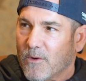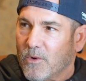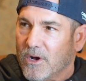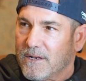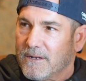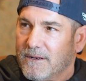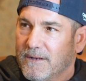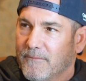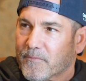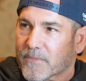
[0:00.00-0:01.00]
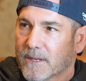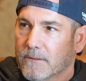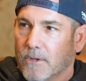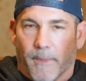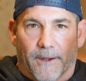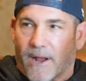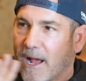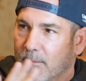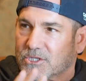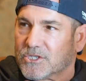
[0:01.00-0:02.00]
whenever I want, no
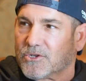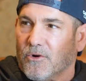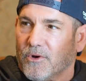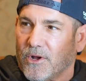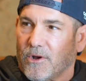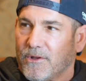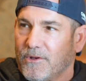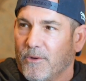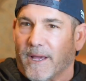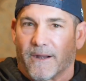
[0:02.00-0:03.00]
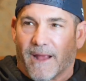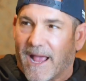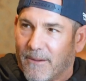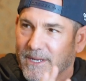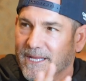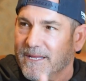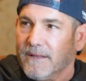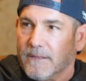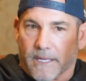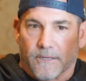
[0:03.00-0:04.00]
matter how much is going on, no matter how
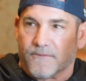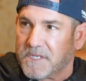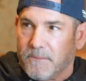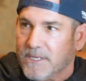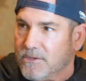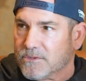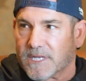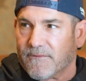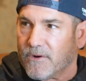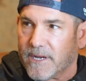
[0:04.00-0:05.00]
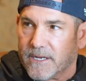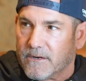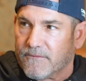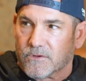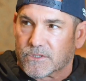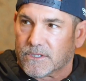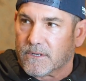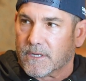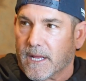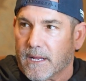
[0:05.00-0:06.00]
many. Like you've seen me do 7 or 8 interviews
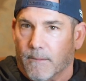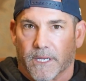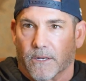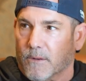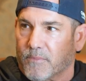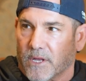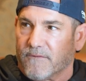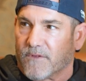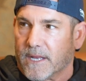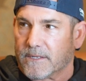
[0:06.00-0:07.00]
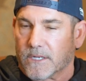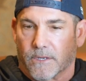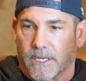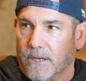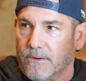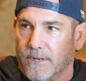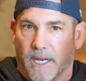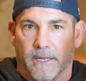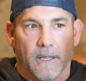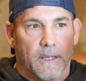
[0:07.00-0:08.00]
here today. I'm gonna get on a plane, fly to Tokyo
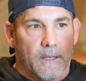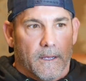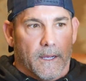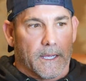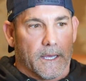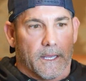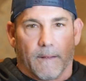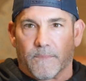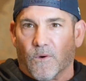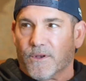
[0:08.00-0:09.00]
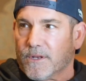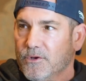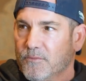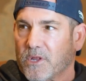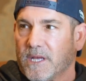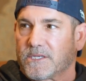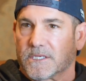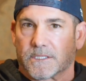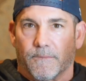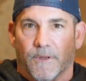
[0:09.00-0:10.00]
tonight. I'm going to new
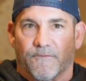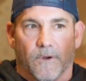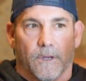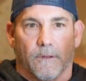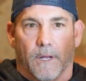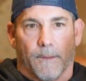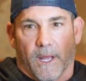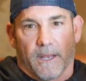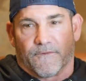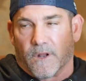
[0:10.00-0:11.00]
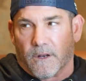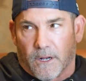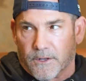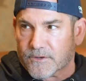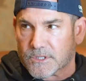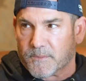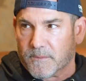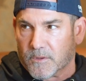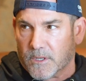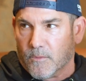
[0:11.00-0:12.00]
places. I'm not in front of hundreds
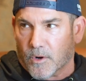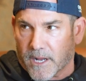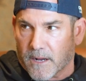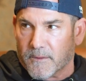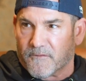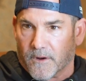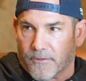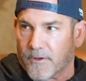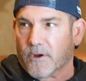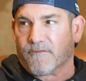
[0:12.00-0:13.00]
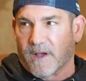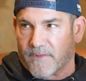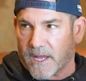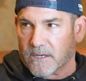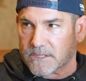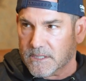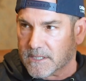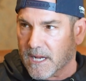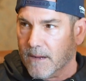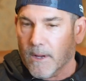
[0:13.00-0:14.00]
of people anymore. Now I'm in front of 35,000
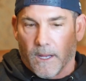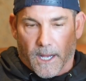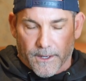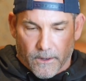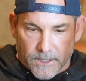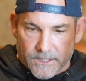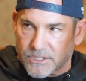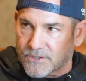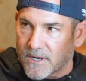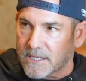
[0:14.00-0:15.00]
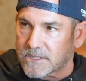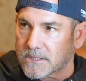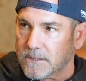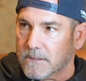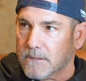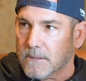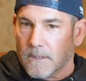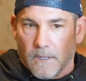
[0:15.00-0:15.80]
at a time. I don't get stressed.